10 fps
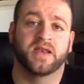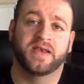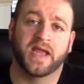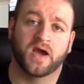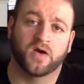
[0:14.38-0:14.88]

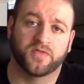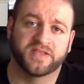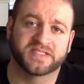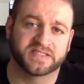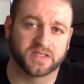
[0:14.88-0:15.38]
Now,
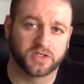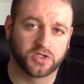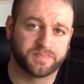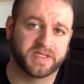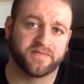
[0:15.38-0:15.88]
this is a
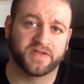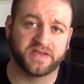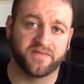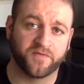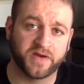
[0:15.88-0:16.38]
little bit of a
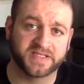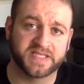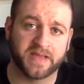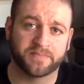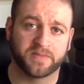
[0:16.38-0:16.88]
different
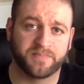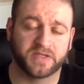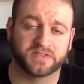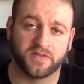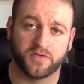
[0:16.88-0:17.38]
exam
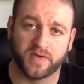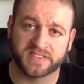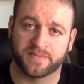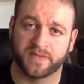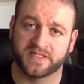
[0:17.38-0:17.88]
compared to the
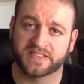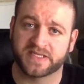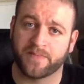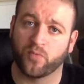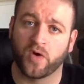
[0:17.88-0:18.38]
USMLE
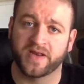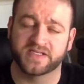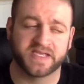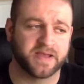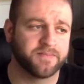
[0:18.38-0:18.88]
Step 1
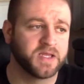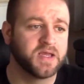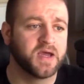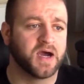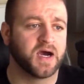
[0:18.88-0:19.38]
exam.
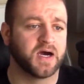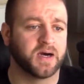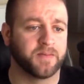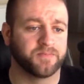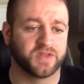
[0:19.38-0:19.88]

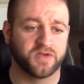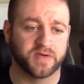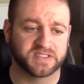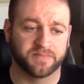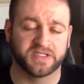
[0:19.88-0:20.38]
The
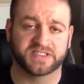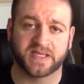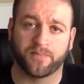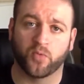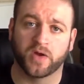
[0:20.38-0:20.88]
USMLE
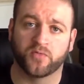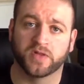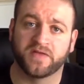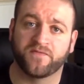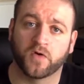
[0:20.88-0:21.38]
Step 1
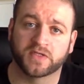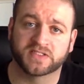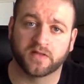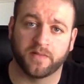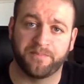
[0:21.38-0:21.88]
really
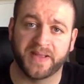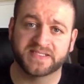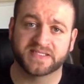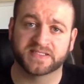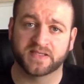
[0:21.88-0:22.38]
focused on the
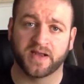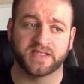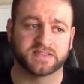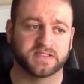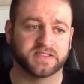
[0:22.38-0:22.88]
basic
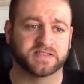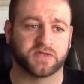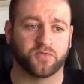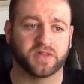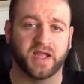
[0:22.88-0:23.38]
sciences
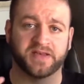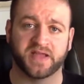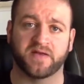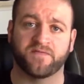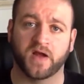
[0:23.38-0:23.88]
and really
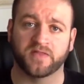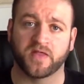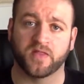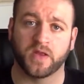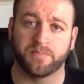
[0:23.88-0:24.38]
identifying
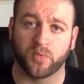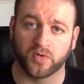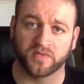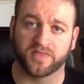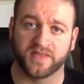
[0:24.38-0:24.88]
the
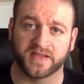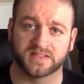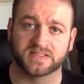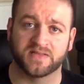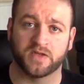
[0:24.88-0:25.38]
important
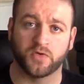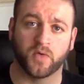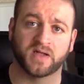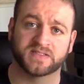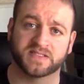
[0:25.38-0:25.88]
things and the
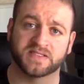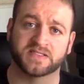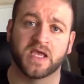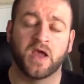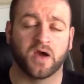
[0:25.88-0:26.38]
nuances